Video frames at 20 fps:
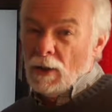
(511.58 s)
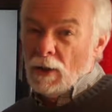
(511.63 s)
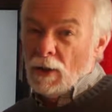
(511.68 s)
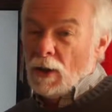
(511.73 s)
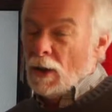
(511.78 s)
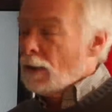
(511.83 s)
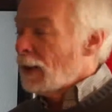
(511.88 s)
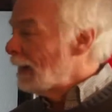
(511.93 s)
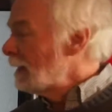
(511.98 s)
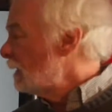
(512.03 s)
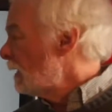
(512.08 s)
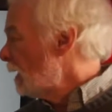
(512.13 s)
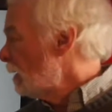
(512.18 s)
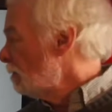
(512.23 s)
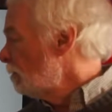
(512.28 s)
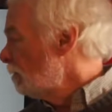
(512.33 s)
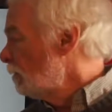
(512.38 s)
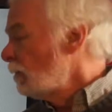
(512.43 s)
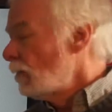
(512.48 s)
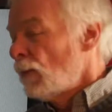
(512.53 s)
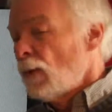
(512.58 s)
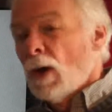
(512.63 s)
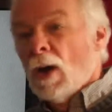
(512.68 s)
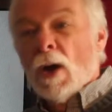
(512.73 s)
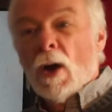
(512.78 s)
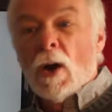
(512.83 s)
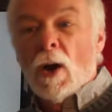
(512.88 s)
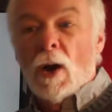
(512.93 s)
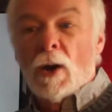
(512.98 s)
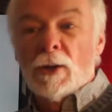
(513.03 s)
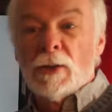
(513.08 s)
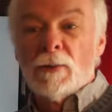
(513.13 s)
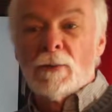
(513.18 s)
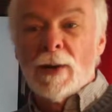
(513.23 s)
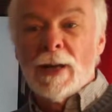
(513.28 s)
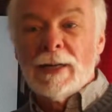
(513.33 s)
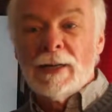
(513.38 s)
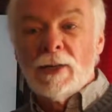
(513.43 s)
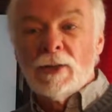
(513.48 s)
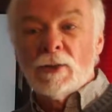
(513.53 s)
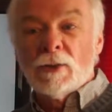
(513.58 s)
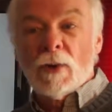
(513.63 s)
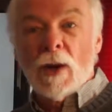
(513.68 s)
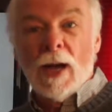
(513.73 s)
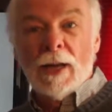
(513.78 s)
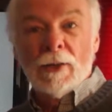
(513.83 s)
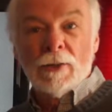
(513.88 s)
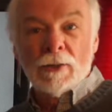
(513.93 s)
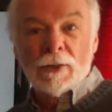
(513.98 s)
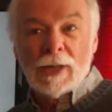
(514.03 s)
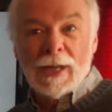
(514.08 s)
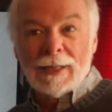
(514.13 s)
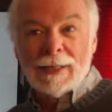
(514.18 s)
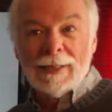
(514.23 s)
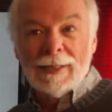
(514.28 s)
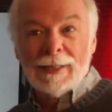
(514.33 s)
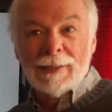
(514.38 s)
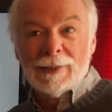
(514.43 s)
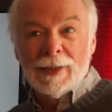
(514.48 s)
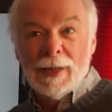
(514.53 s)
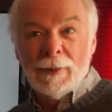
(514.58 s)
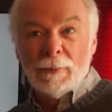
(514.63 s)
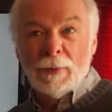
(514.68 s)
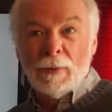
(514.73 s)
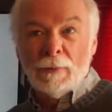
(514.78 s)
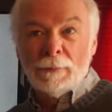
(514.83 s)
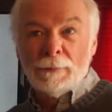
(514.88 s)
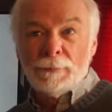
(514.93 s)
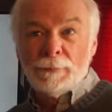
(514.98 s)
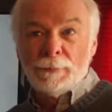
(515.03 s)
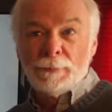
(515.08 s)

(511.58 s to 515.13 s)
All right then, are you ready to try your second example?